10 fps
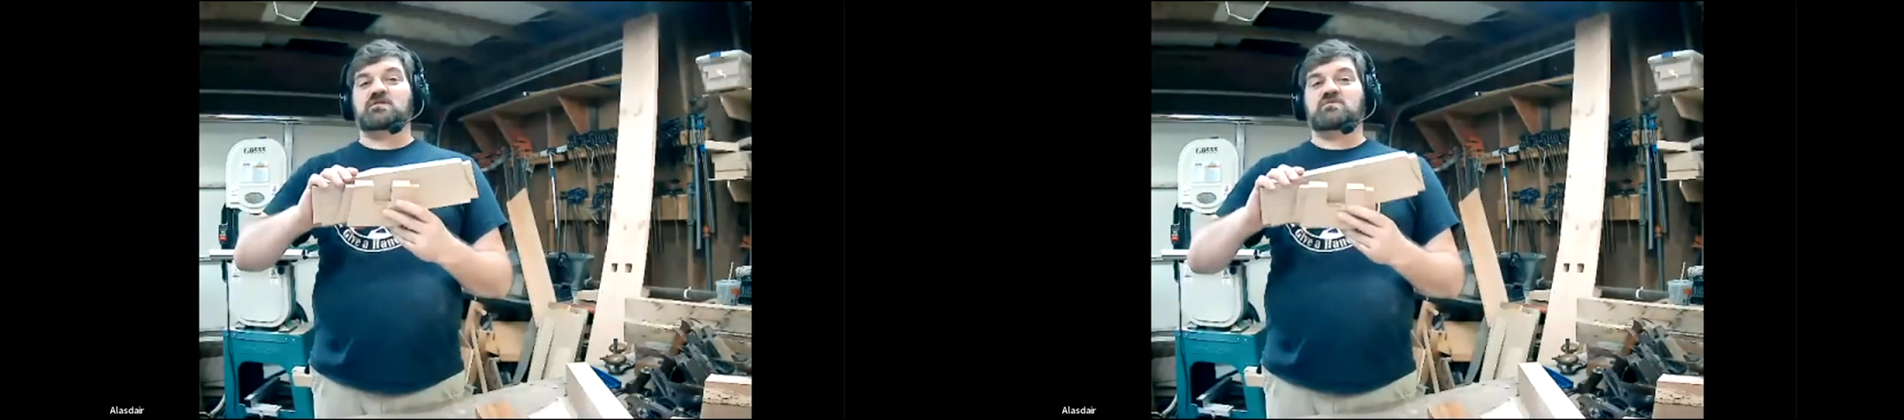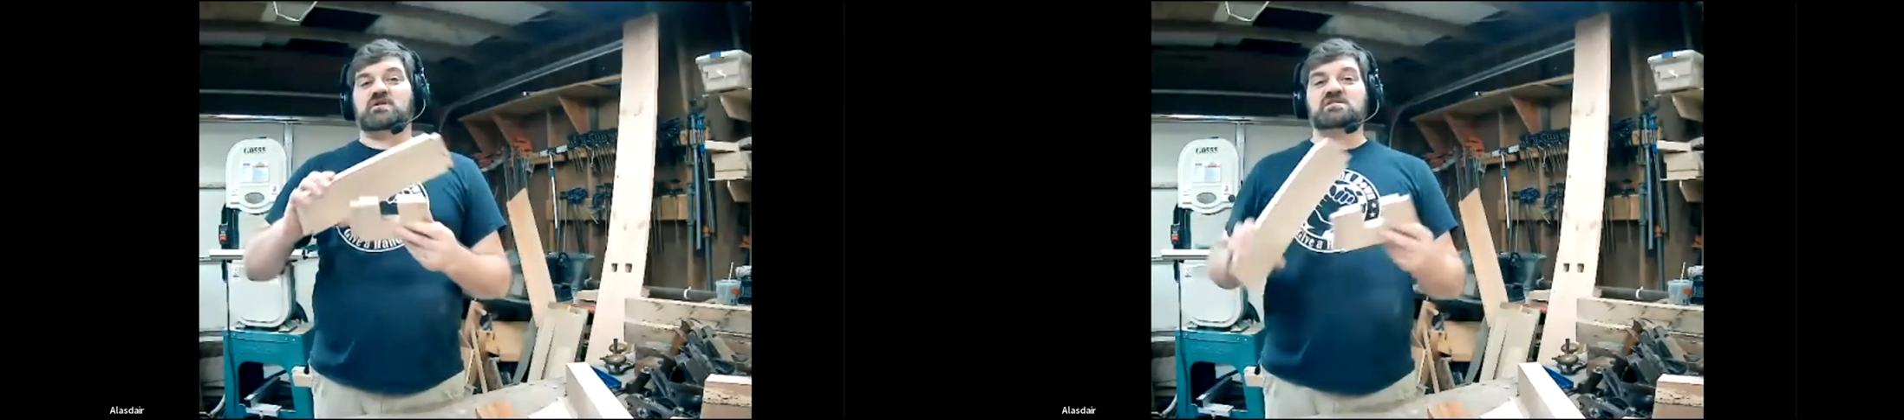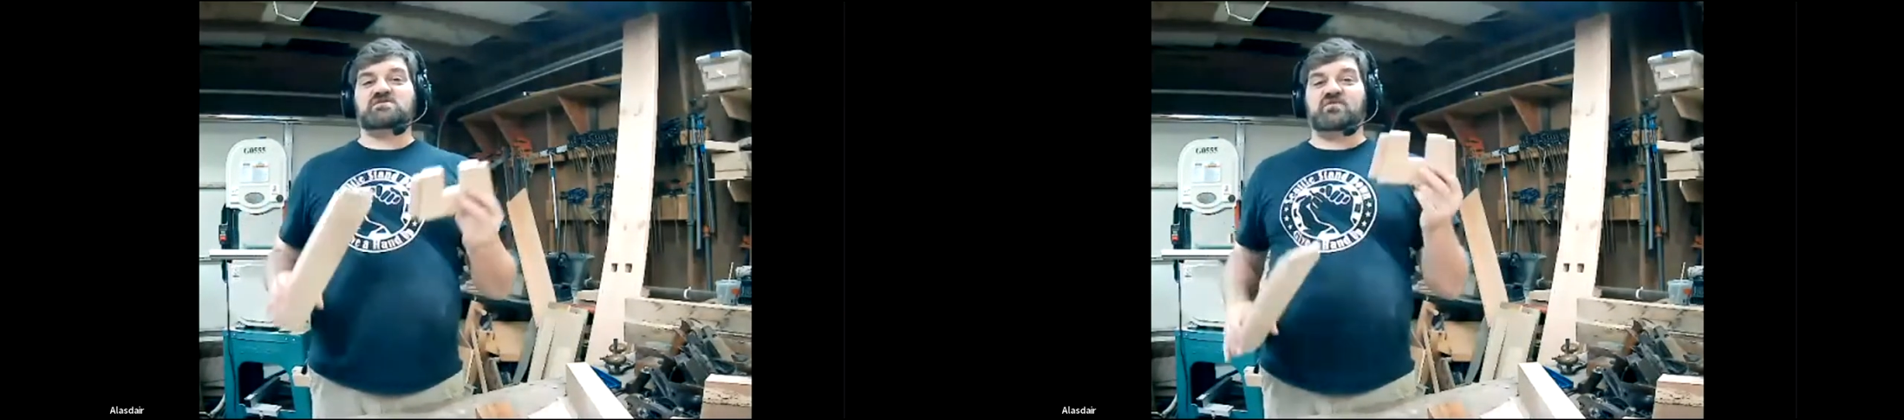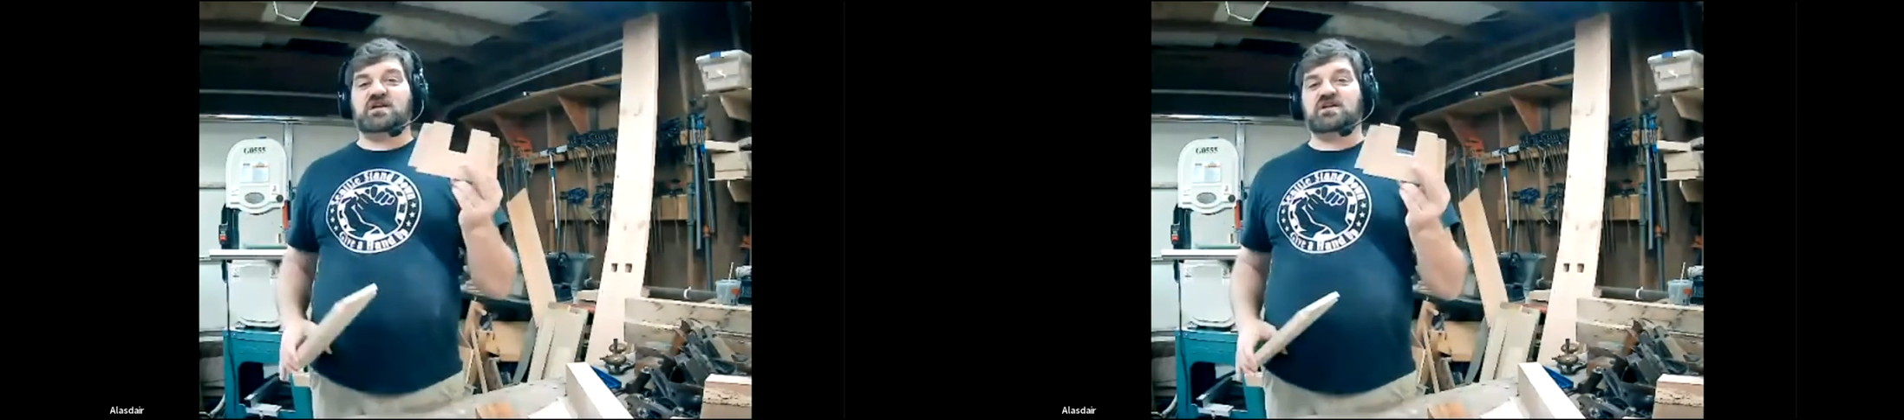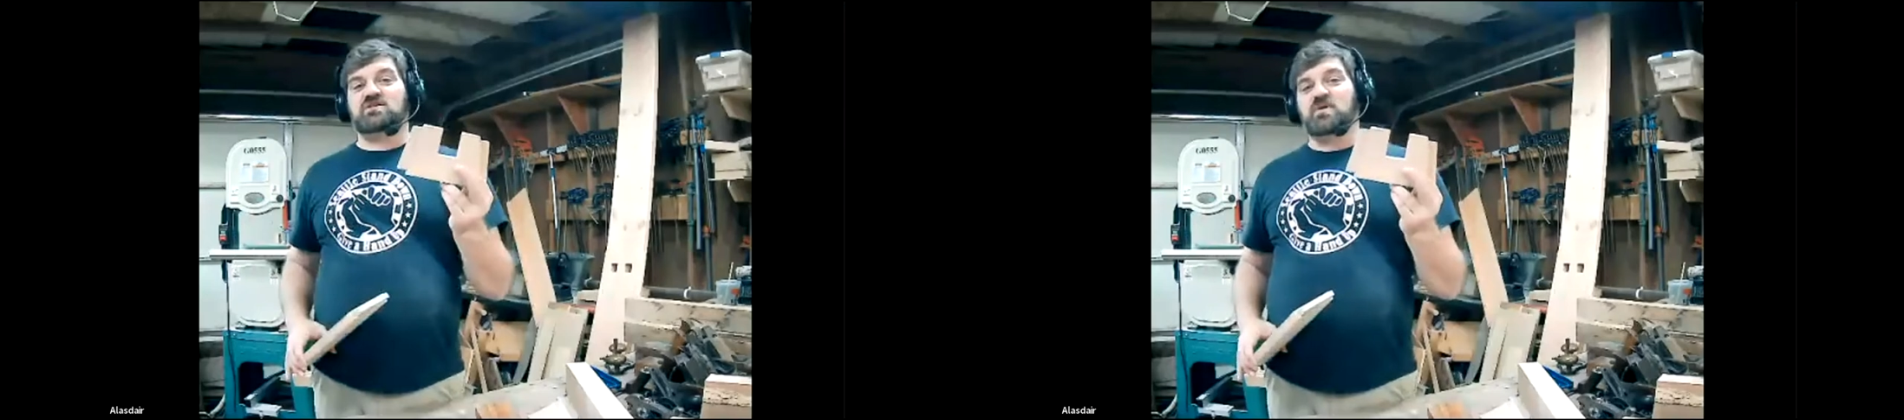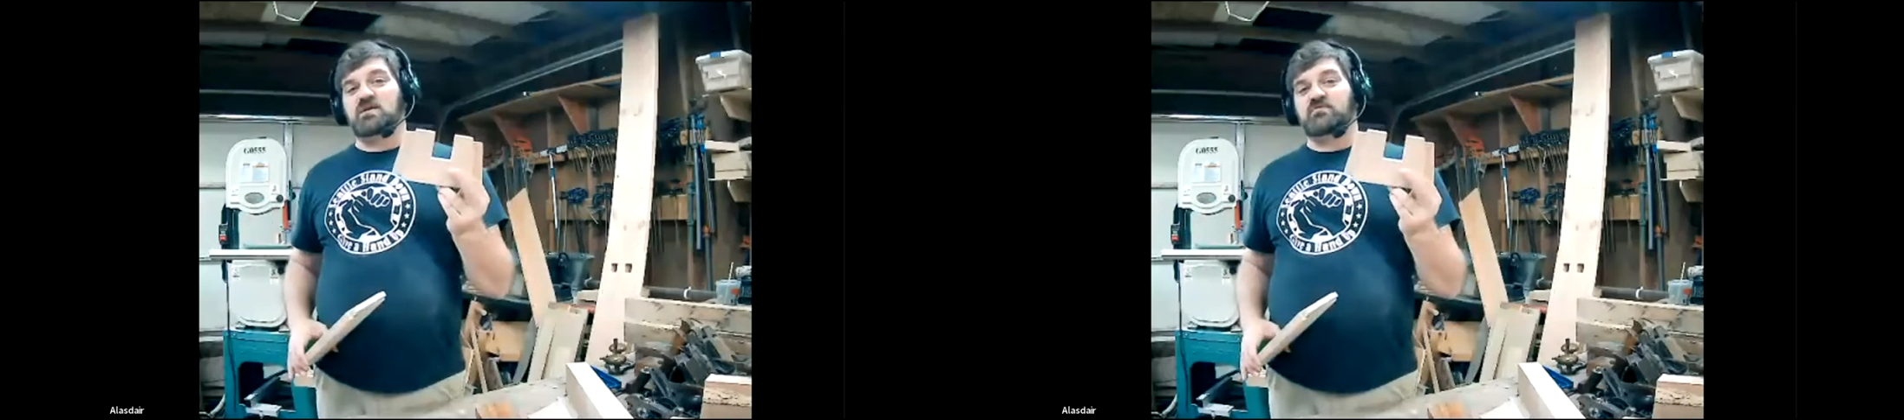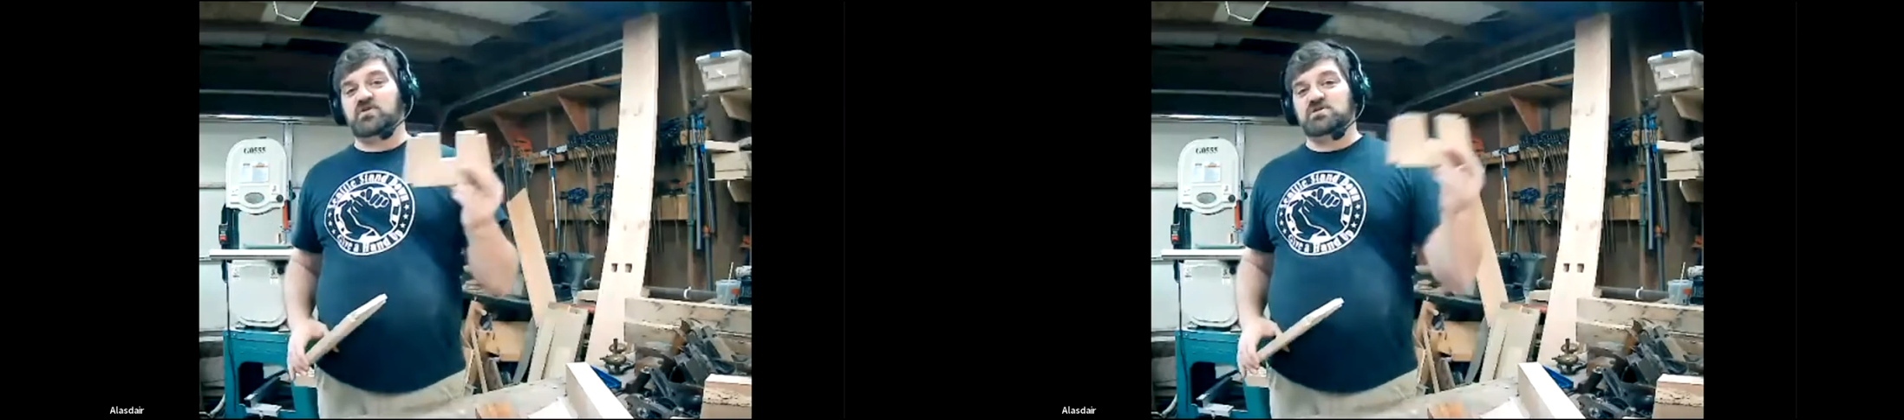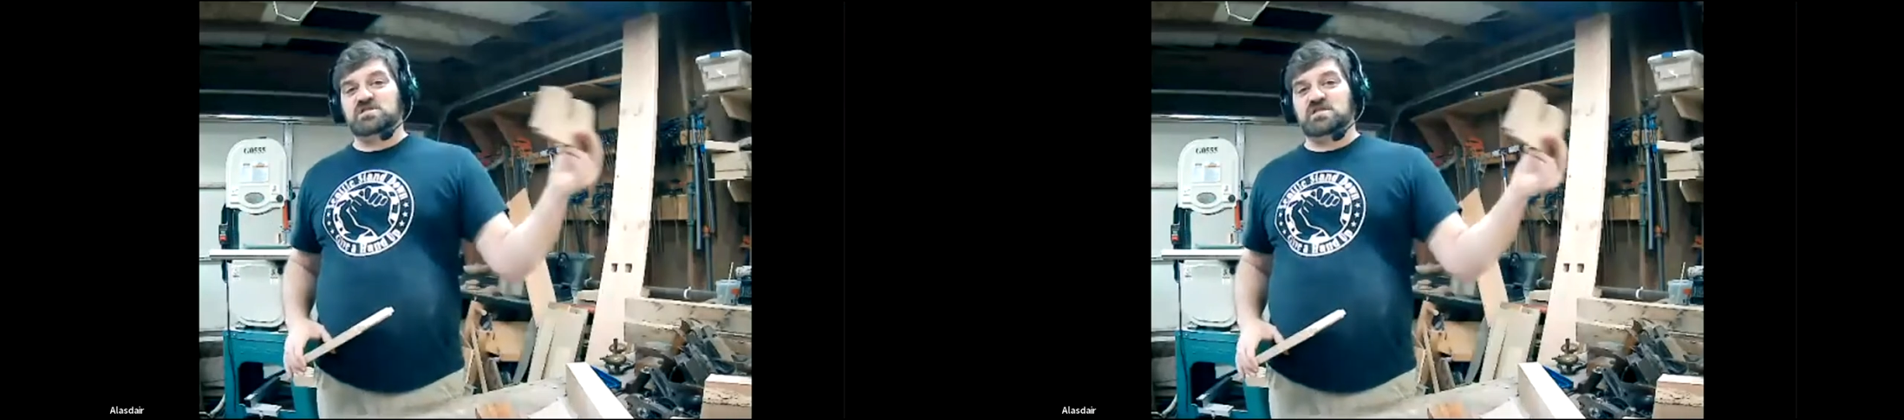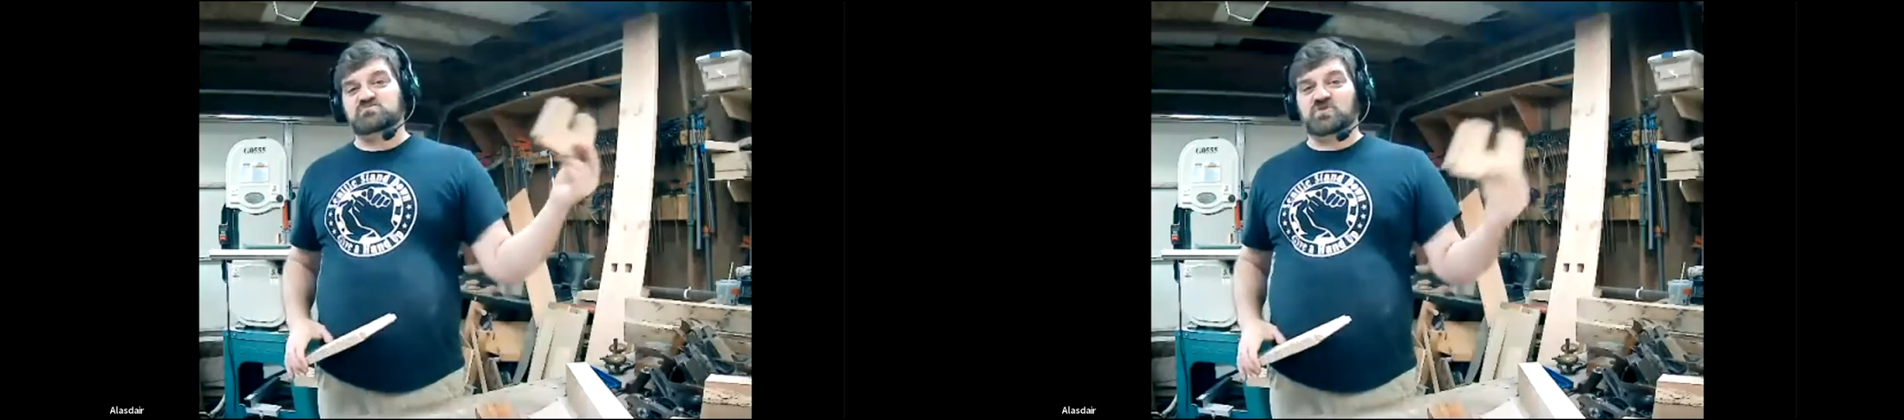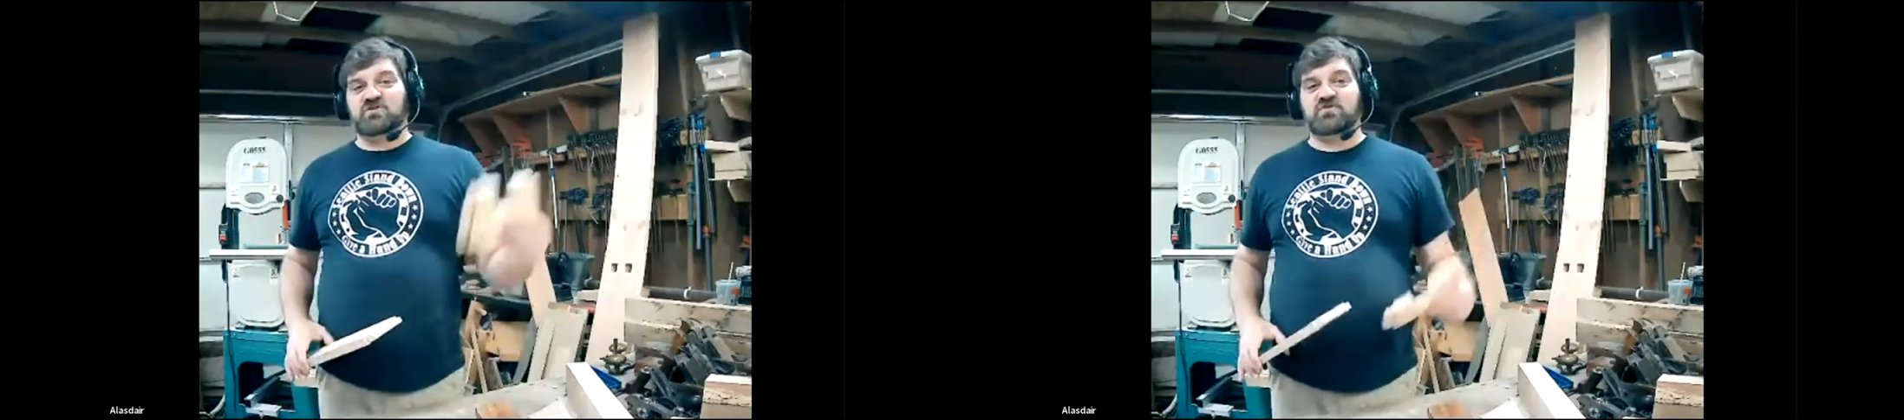Whereas if I cut the bottom first and it's
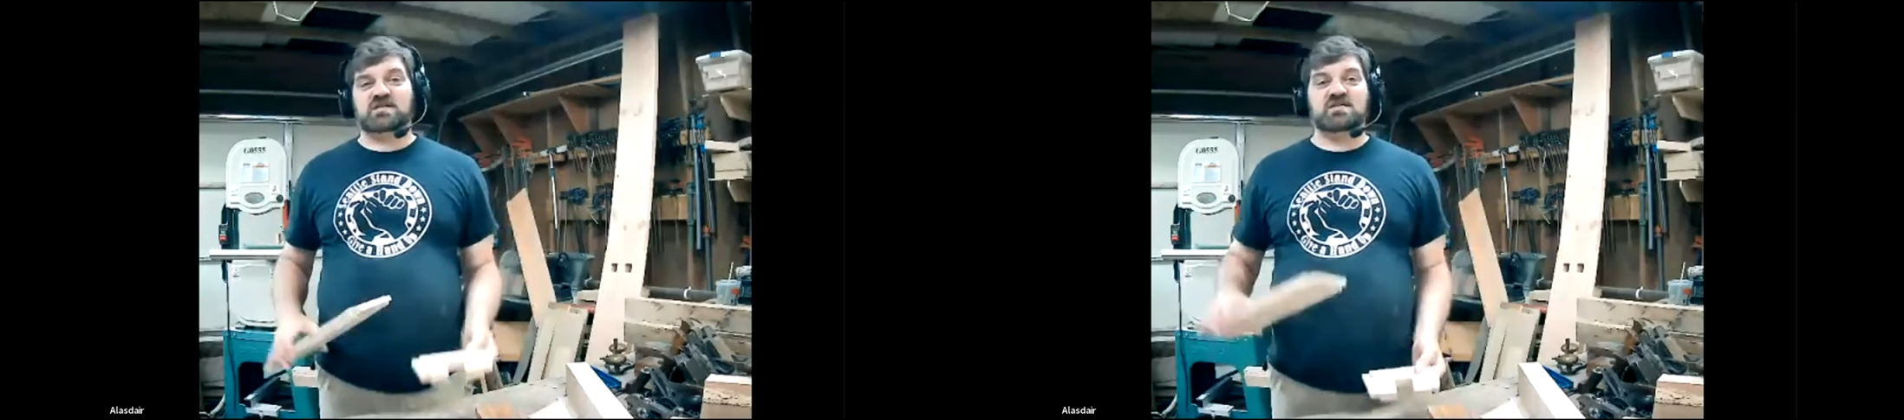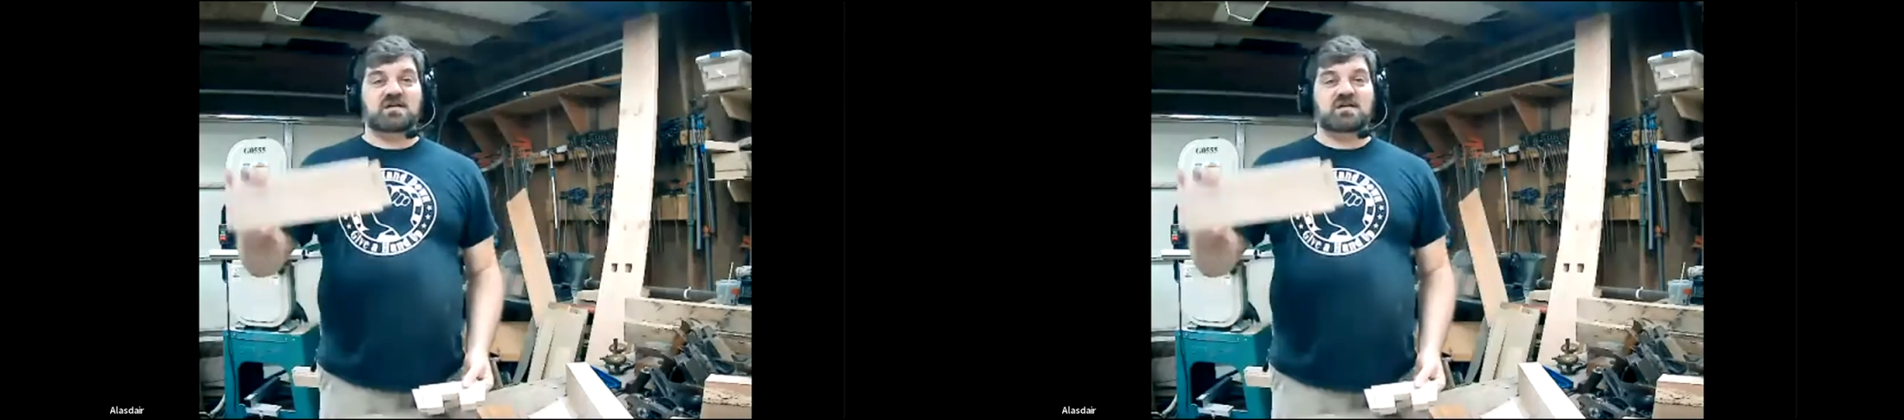perfect,